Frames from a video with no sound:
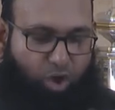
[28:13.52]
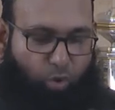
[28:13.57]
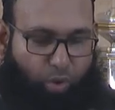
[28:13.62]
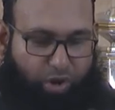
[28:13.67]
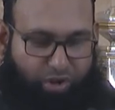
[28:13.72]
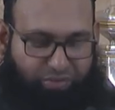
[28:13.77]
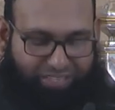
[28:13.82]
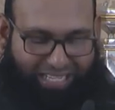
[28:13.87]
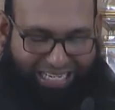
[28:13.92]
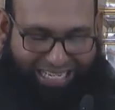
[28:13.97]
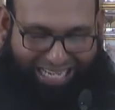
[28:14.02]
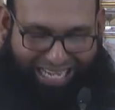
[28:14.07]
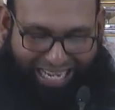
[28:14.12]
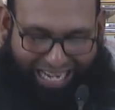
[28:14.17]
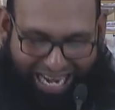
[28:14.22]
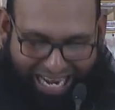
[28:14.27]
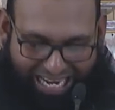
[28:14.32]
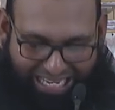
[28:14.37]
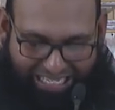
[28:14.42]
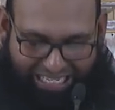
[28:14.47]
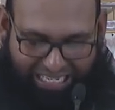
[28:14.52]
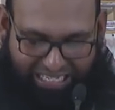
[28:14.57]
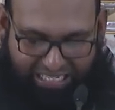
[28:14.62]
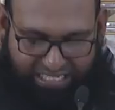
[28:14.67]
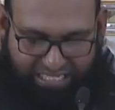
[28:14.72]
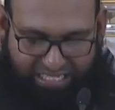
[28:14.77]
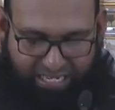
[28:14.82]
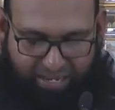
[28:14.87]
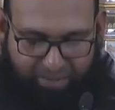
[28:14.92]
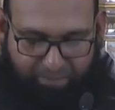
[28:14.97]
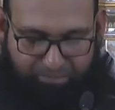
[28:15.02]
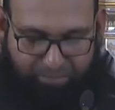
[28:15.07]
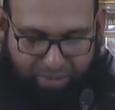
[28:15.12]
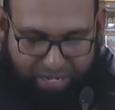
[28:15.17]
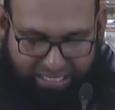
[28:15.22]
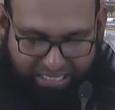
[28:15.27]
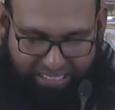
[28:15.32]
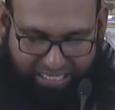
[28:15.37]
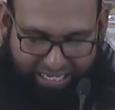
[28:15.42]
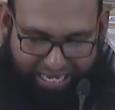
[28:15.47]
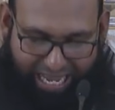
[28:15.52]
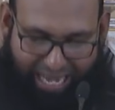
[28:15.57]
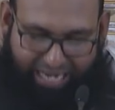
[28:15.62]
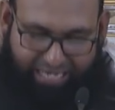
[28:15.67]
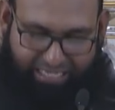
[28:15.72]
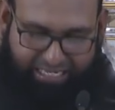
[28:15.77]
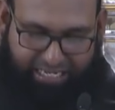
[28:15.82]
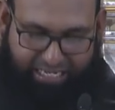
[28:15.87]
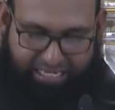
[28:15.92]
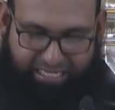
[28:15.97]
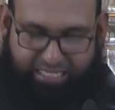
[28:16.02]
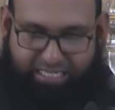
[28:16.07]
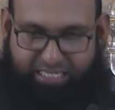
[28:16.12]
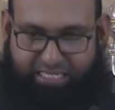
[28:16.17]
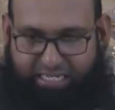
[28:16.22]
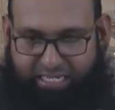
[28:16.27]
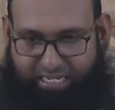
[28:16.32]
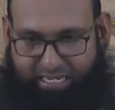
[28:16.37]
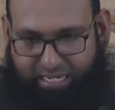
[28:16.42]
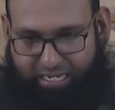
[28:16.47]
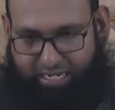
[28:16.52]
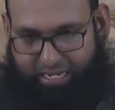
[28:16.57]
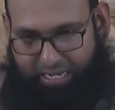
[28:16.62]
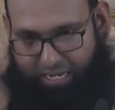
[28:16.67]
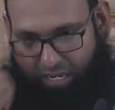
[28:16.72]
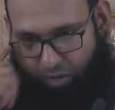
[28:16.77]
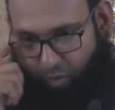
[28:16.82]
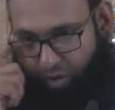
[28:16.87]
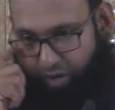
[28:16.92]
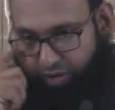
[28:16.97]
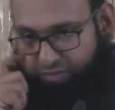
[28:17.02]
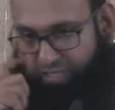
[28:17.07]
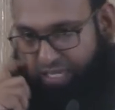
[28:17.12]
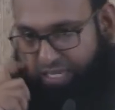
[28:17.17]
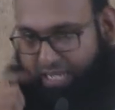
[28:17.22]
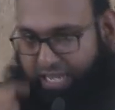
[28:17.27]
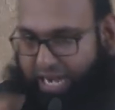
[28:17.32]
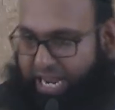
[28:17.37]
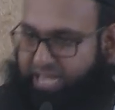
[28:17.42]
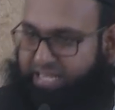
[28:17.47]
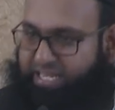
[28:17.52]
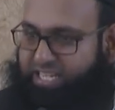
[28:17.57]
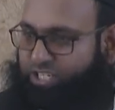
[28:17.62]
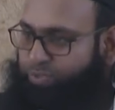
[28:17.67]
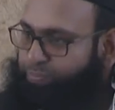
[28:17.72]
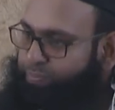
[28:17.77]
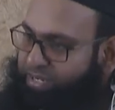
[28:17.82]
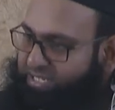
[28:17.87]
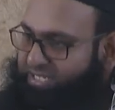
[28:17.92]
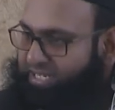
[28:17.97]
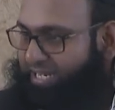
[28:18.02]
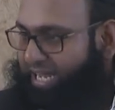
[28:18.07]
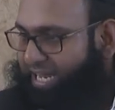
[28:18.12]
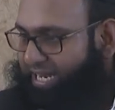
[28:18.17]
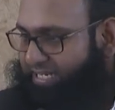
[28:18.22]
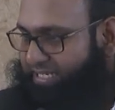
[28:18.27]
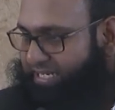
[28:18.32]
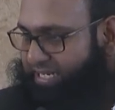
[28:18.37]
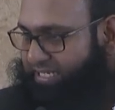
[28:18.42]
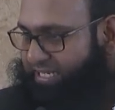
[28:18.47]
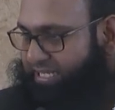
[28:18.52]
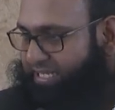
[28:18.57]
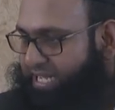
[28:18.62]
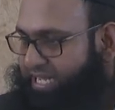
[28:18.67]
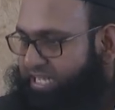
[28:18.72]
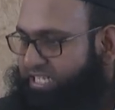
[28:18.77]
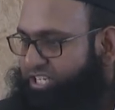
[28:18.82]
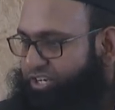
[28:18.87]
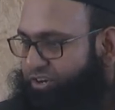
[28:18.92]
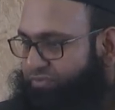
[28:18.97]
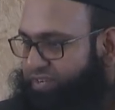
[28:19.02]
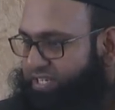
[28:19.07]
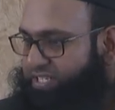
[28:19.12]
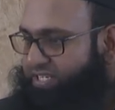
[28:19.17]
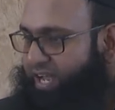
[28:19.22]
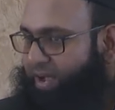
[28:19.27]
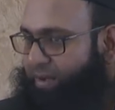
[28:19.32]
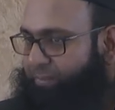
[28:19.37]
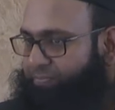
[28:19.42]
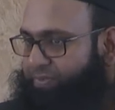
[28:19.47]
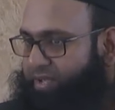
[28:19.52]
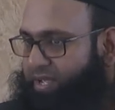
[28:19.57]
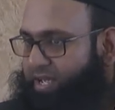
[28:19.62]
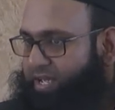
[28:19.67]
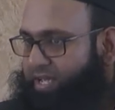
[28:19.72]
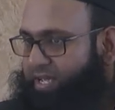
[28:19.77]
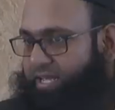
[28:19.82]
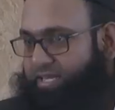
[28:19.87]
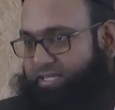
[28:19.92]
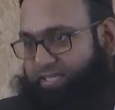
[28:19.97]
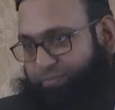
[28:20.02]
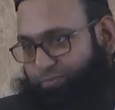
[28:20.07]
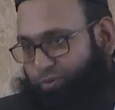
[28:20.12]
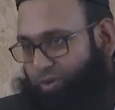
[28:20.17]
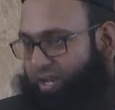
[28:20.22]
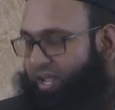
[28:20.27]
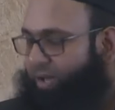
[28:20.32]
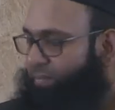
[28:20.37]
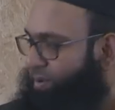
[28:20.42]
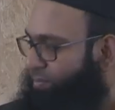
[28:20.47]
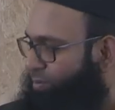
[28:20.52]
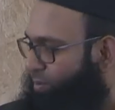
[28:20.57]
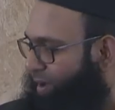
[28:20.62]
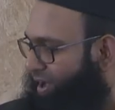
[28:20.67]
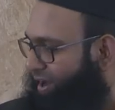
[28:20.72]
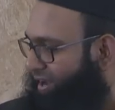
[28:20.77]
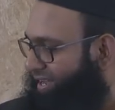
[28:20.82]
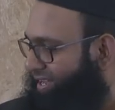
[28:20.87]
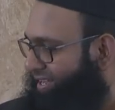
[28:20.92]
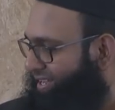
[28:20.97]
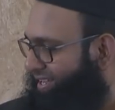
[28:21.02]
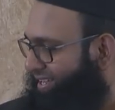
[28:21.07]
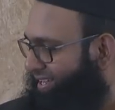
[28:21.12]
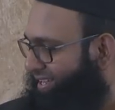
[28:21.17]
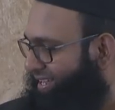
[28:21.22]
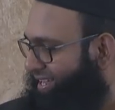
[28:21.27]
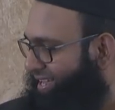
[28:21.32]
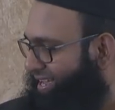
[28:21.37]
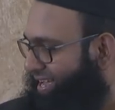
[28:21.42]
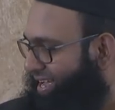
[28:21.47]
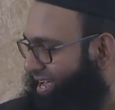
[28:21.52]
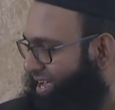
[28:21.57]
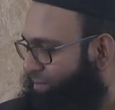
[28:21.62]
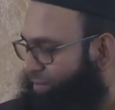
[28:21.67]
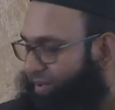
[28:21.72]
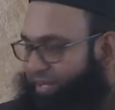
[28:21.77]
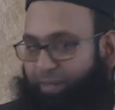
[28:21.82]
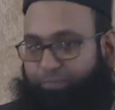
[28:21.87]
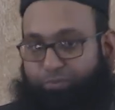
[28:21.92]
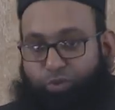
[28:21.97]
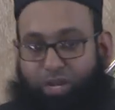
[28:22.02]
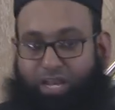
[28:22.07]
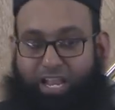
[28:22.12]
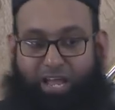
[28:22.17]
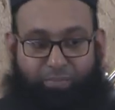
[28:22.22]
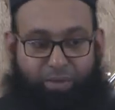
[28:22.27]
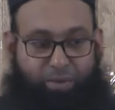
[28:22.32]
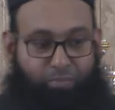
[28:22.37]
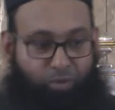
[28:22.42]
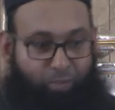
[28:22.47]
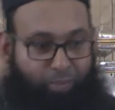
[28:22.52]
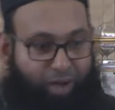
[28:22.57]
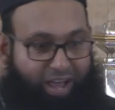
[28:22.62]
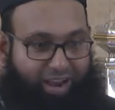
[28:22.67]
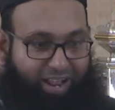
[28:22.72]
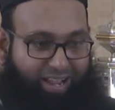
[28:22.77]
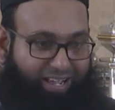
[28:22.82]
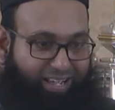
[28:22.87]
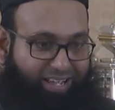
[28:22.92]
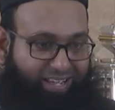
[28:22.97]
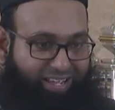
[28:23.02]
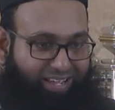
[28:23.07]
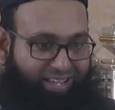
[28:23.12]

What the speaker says: One of the greatest personalities, one of the greatest personalities in the history of Islam is Abdullah bin Mubarak. But Abdullah bin Mubarak